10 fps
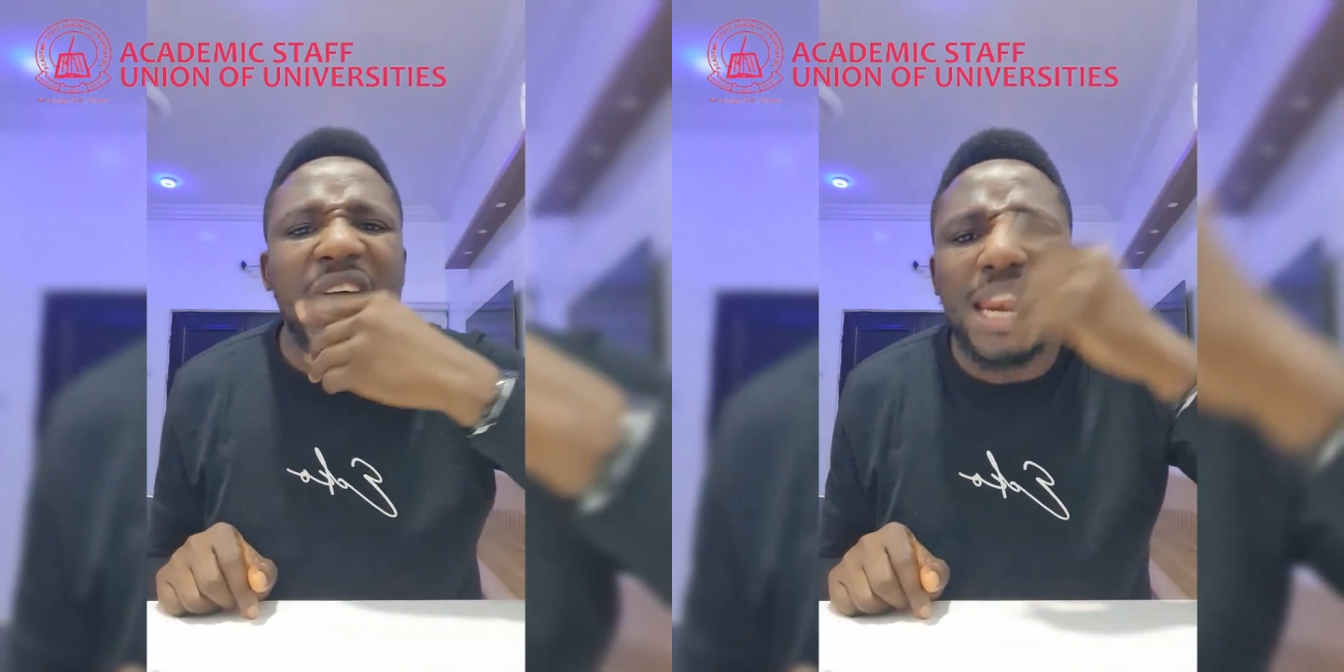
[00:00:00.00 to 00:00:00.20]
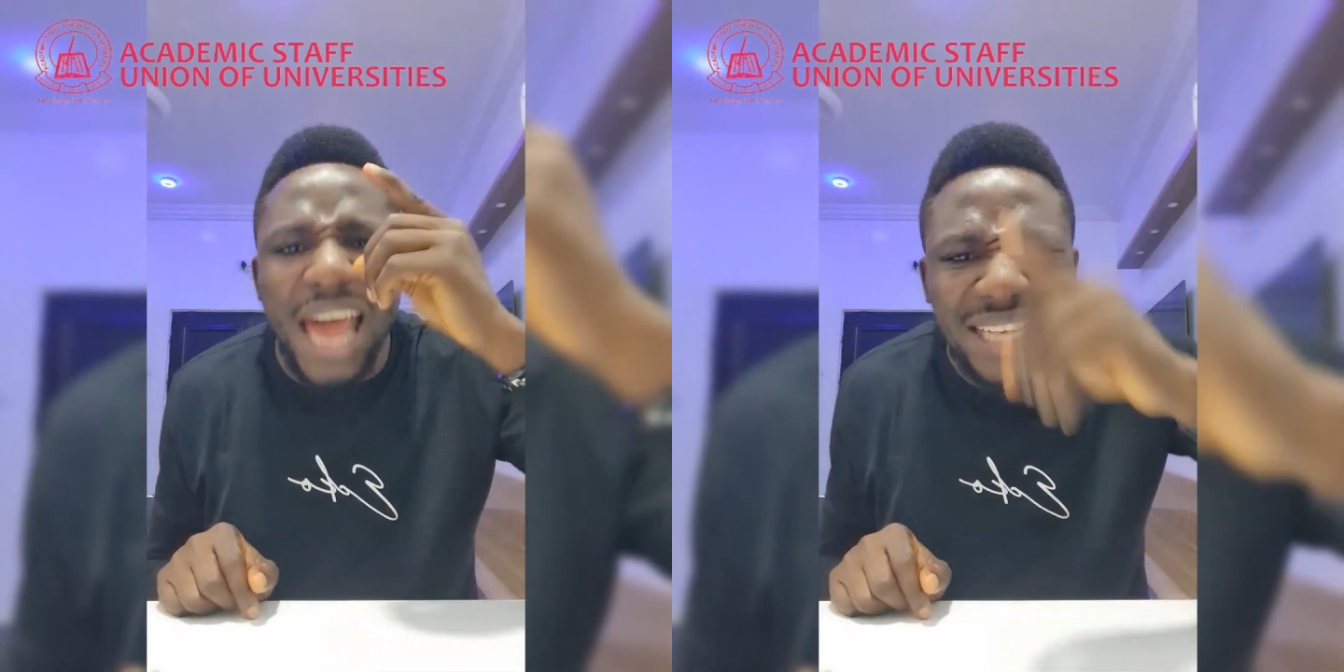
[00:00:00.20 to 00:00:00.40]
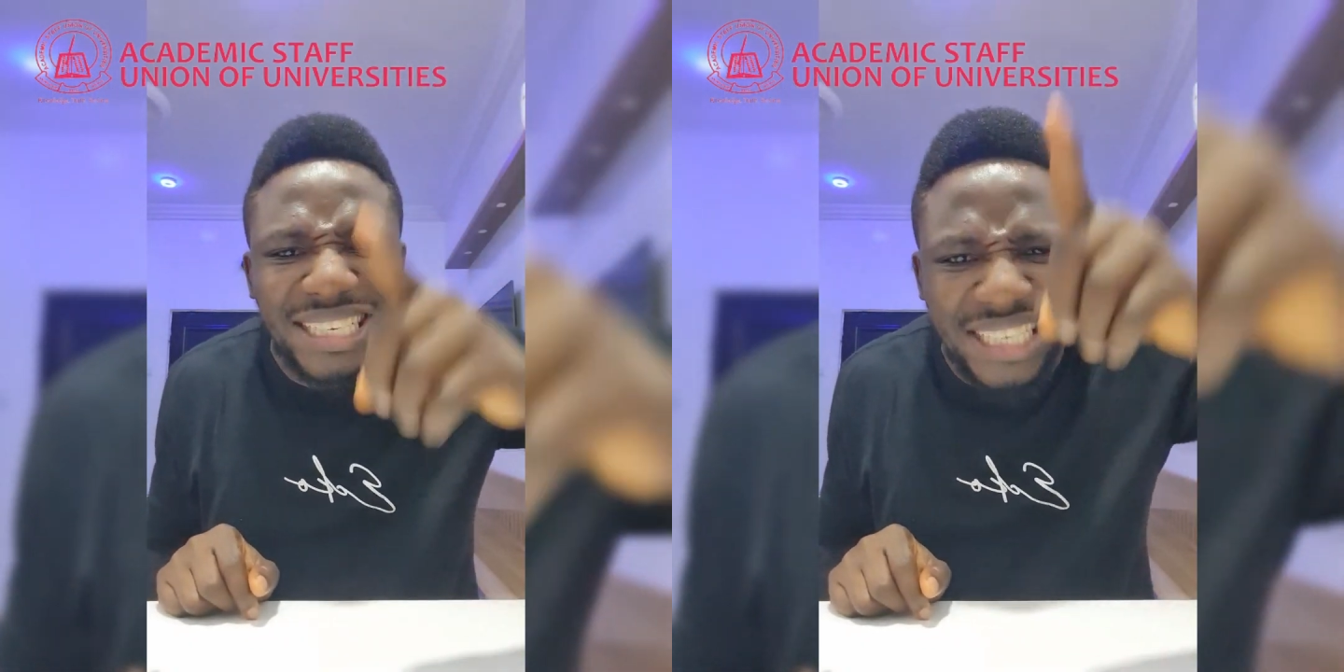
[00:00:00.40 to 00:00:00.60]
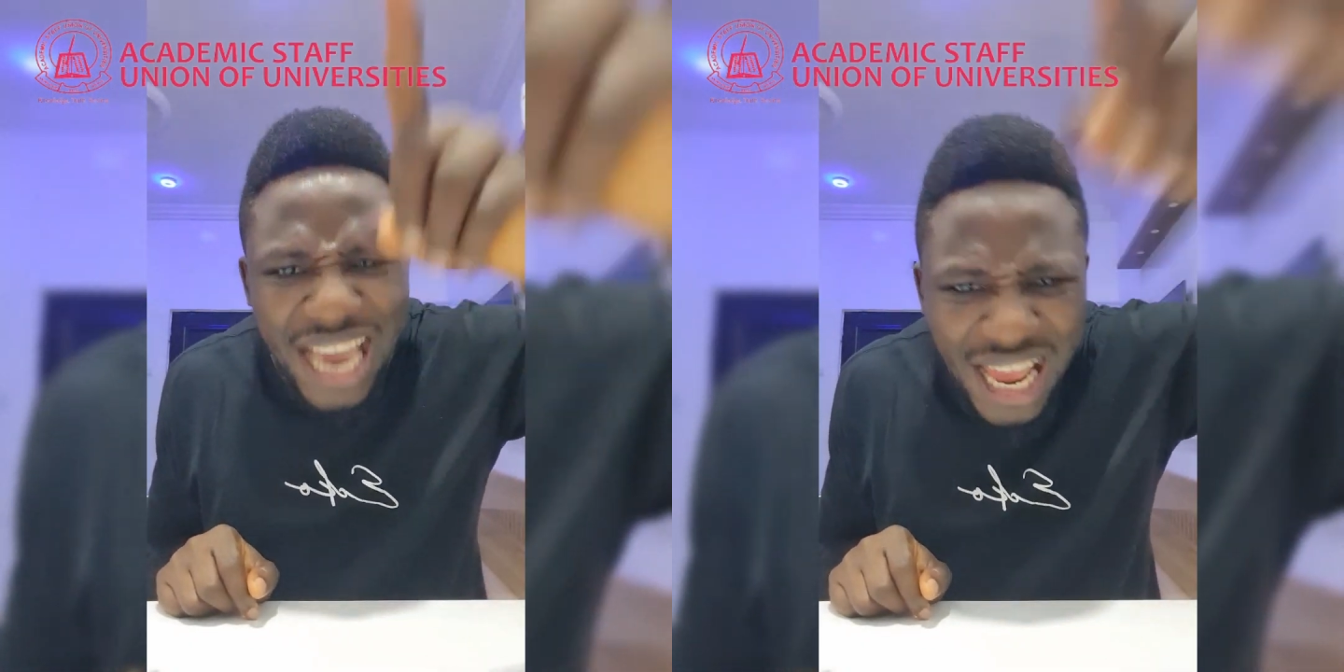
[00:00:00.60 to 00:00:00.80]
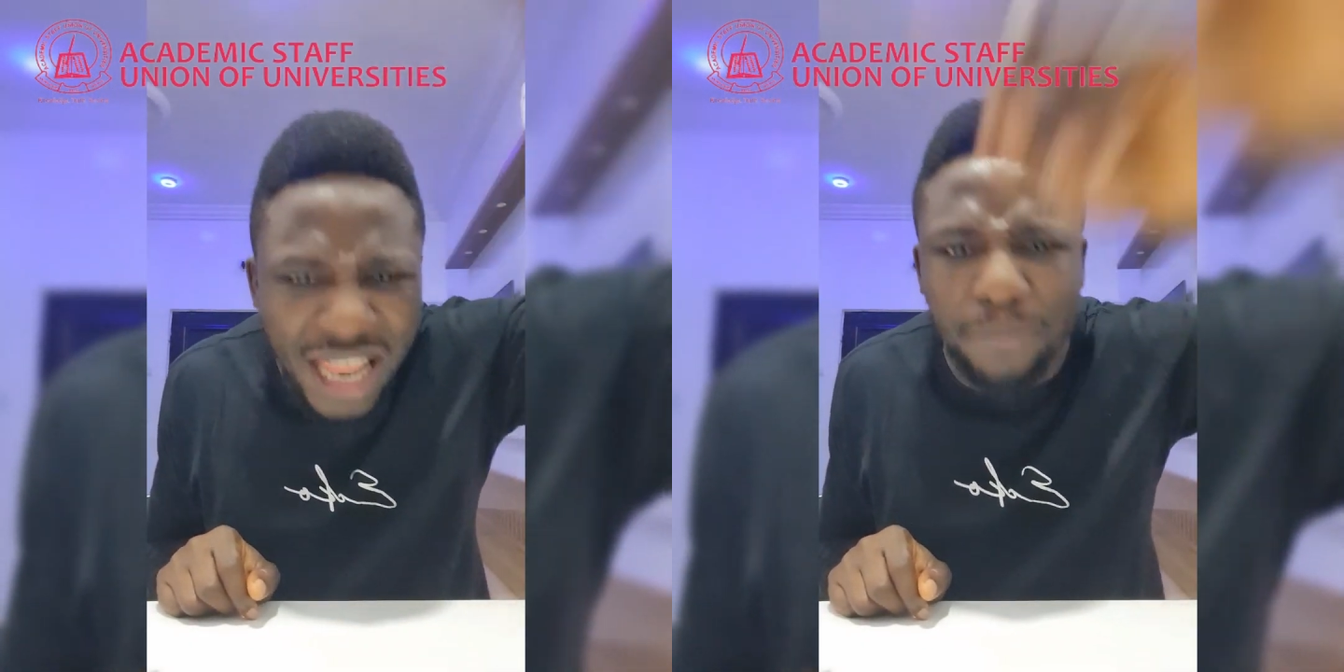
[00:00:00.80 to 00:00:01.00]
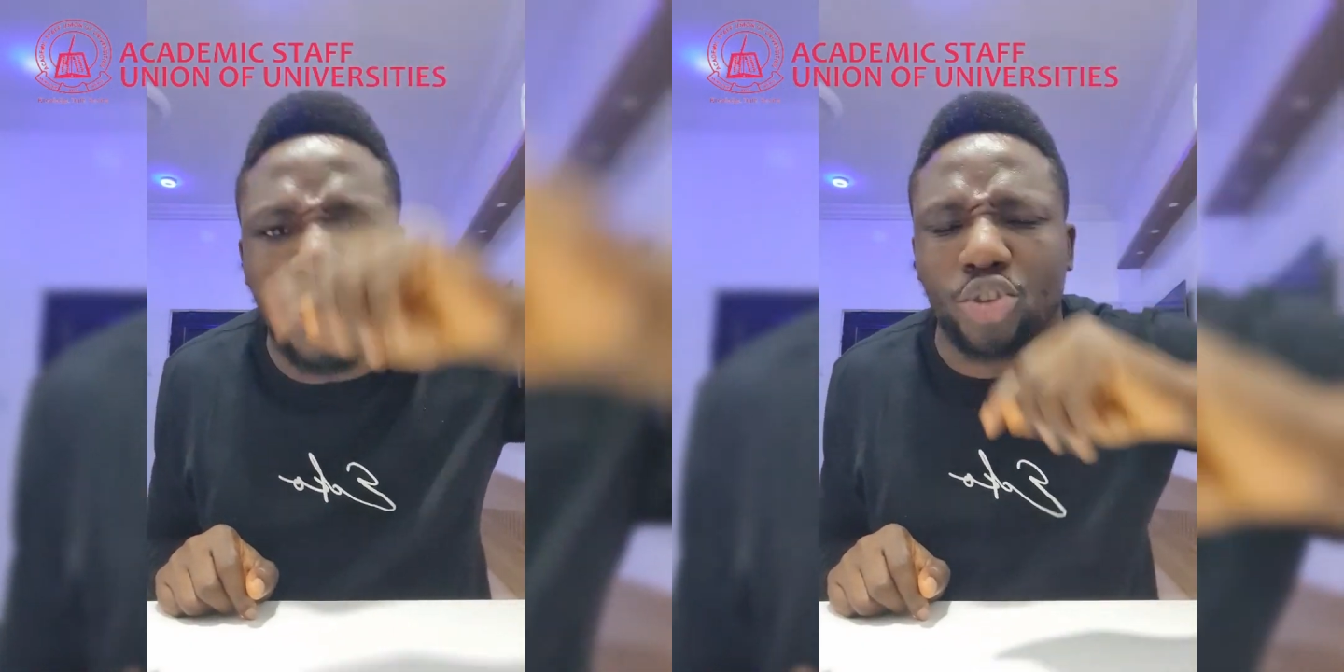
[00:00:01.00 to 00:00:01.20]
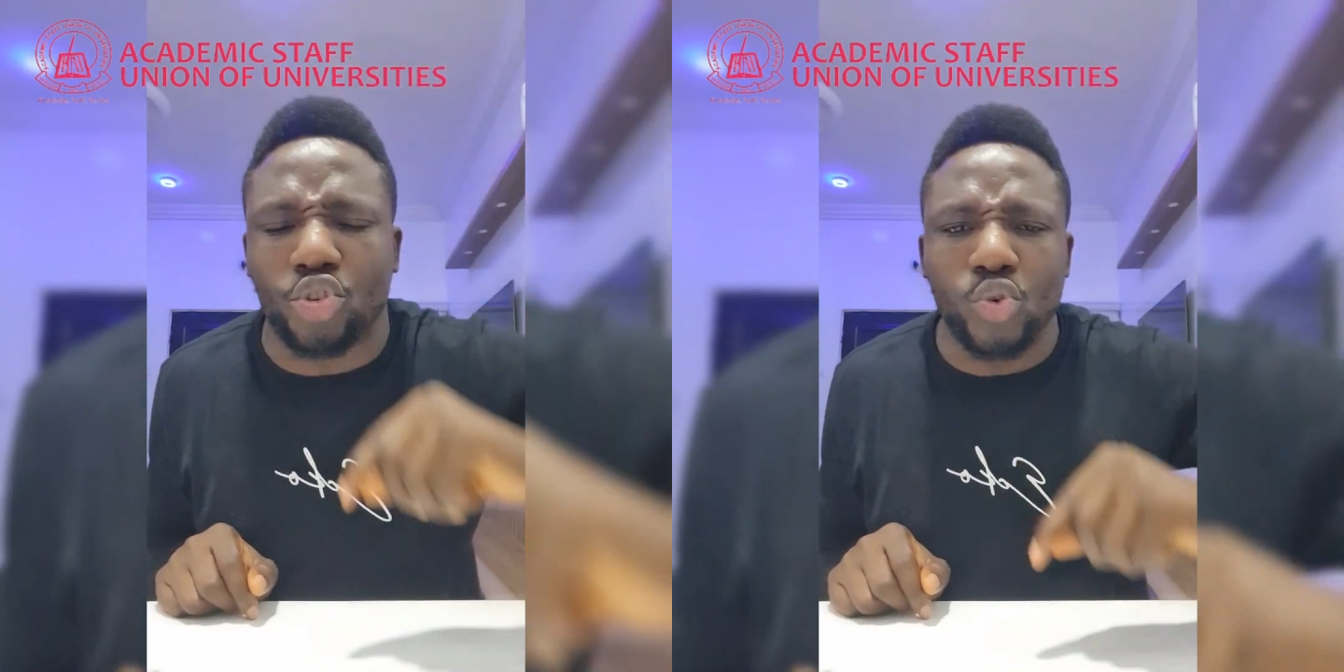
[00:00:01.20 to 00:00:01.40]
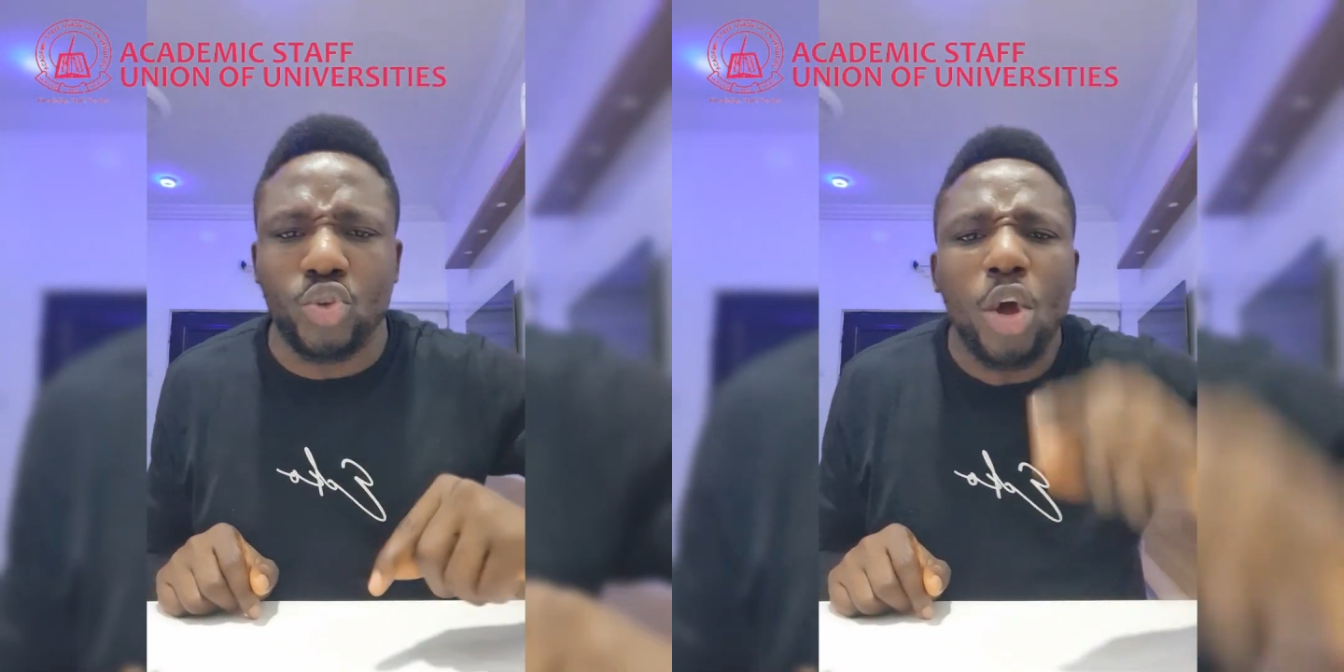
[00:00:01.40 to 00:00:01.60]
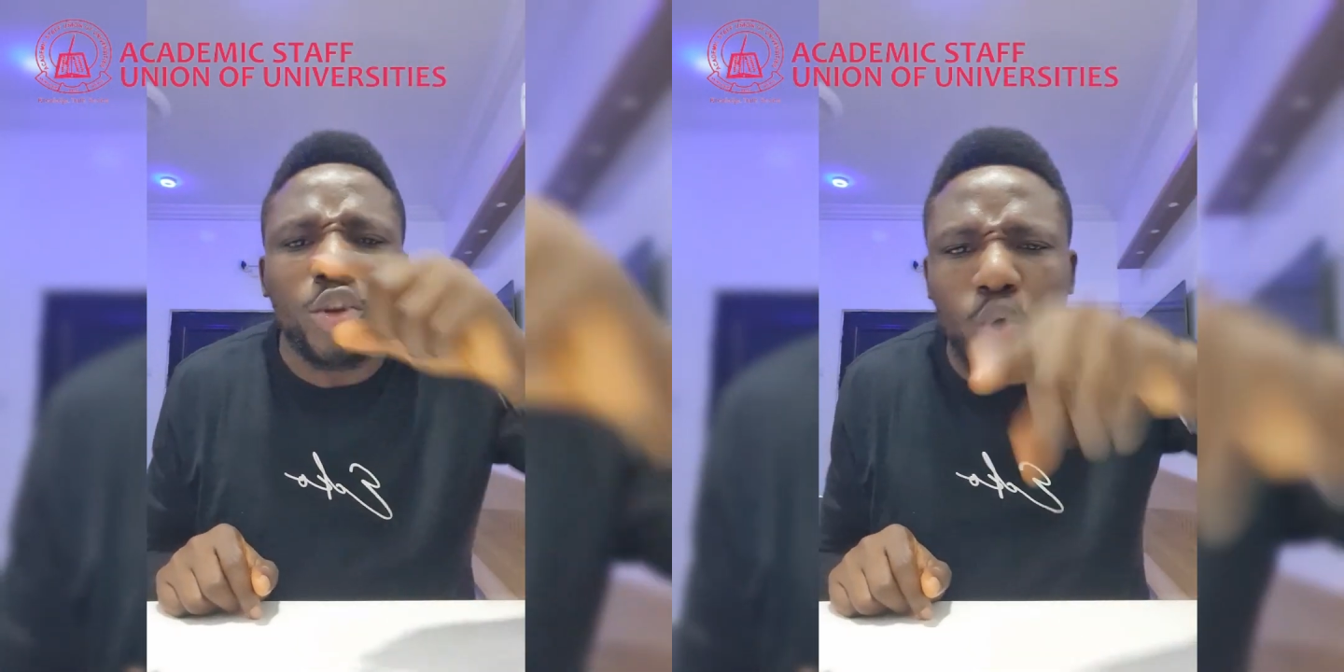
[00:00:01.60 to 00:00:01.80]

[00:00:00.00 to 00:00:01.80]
Let's tell him the truth